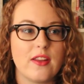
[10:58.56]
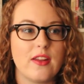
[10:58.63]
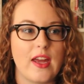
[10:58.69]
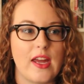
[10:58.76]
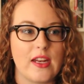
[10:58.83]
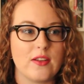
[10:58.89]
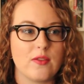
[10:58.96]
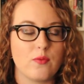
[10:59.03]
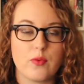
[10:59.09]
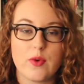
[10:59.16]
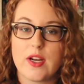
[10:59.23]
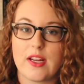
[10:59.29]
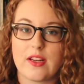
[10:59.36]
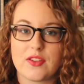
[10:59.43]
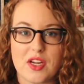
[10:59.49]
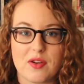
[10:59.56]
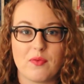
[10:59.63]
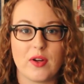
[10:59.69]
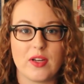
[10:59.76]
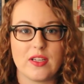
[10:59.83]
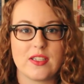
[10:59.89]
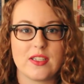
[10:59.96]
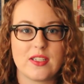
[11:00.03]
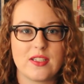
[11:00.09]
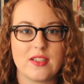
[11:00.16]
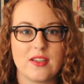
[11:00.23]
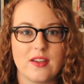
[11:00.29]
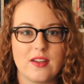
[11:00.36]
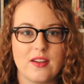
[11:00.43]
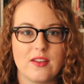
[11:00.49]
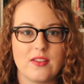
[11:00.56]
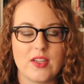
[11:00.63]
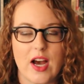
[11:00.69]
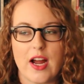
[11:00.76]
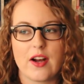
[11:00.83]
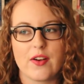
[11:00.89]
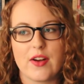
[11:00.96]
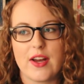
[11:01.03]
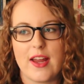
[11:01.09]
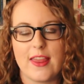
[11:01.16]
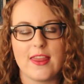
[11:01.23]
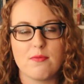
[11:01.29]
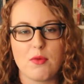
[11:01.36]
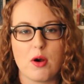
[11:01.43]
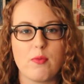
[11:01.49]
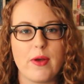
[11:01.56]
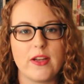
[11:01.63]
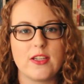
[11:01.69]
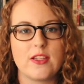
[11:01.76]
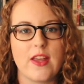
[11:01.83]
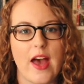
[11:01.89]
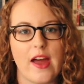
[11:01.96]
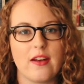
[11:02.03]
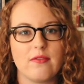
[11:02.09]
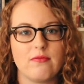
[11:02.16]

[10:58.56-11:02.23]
and reading someone's diary in the moment that